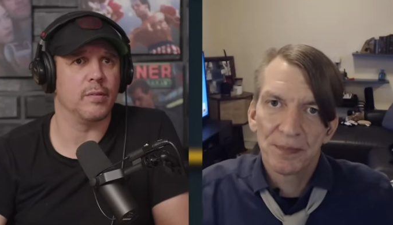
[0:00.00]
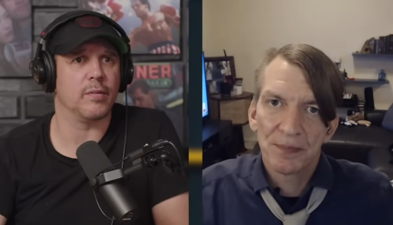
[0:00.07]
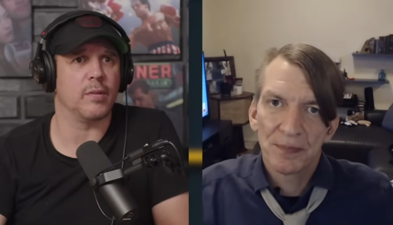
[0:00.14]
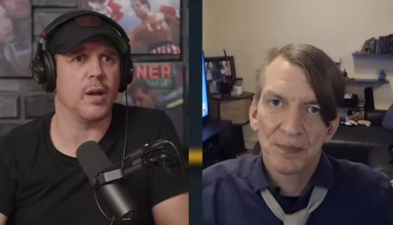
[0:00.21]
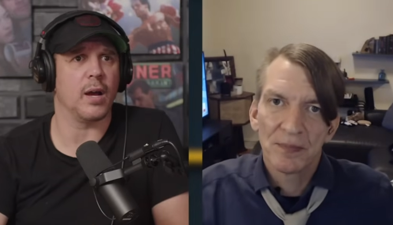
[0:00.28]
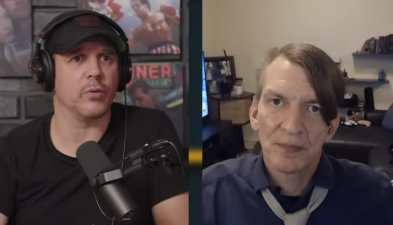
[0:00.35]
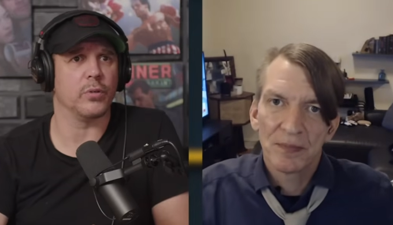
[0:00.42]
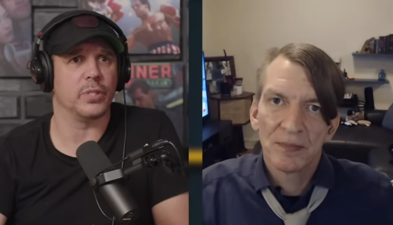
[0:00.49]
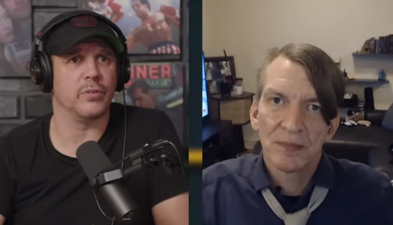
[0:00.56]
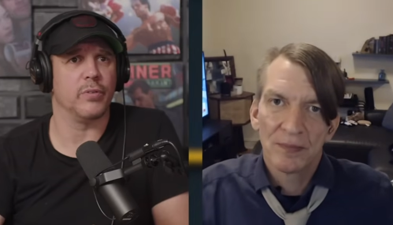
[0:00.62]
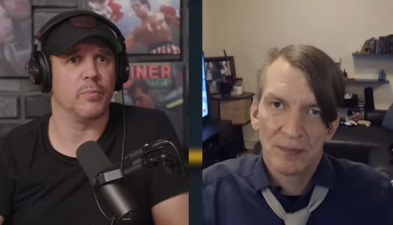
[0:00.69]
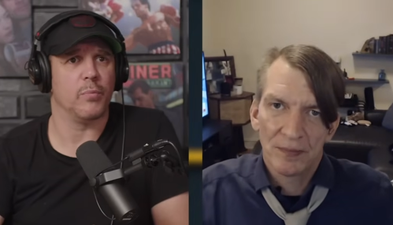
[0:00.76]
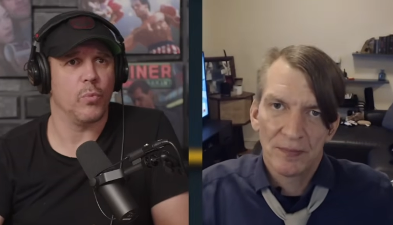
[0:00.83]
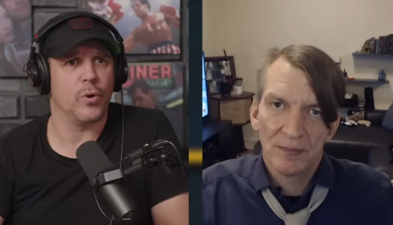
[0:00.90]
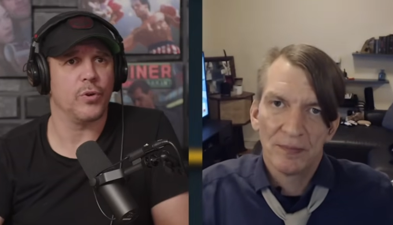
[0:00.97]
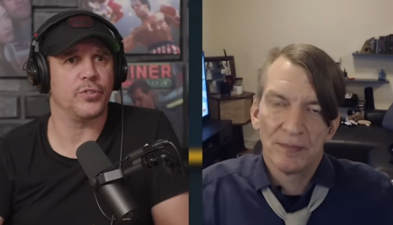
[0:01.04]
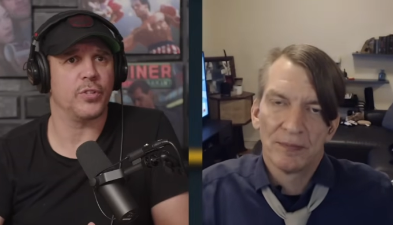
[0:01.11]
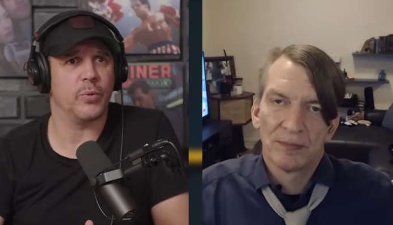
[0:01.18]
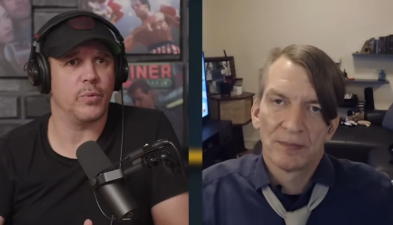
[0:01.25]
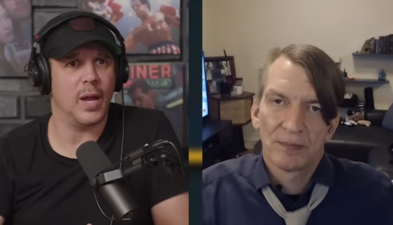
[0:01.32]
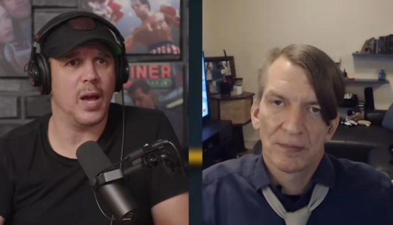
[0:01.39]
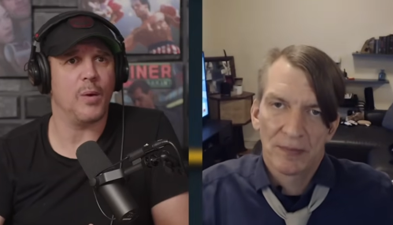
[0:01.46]
Speaker 1: Congress even more so
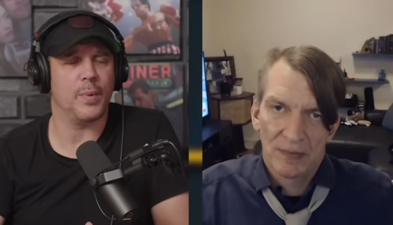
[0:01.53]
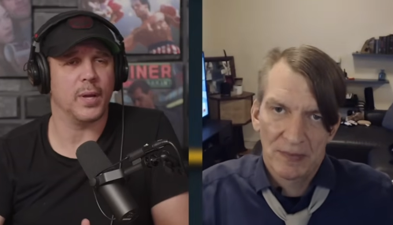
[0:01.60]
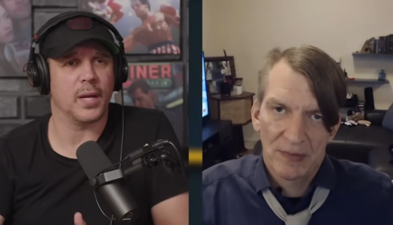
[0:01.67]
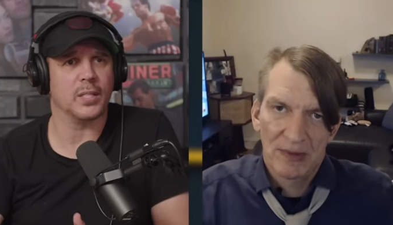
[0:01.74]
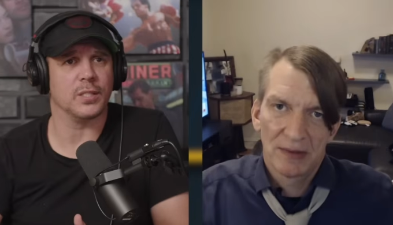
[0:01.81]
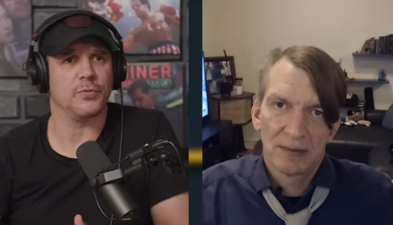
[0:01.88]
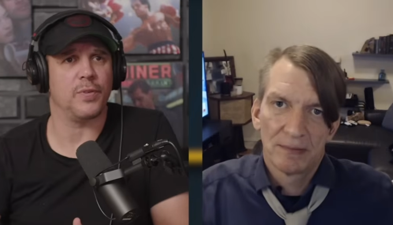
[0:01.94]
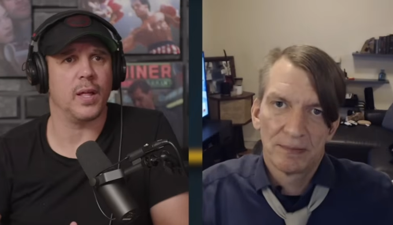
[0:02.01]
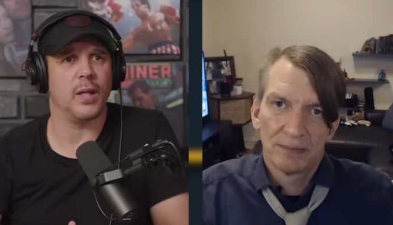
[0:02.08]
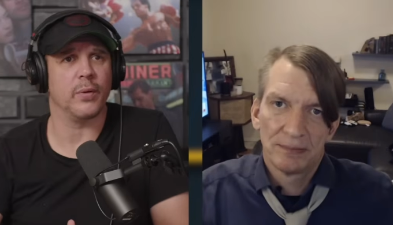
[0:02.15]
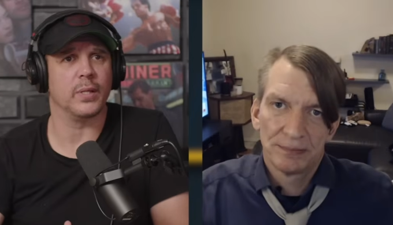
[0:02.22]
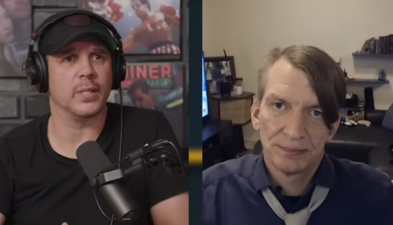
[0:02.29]
now because of following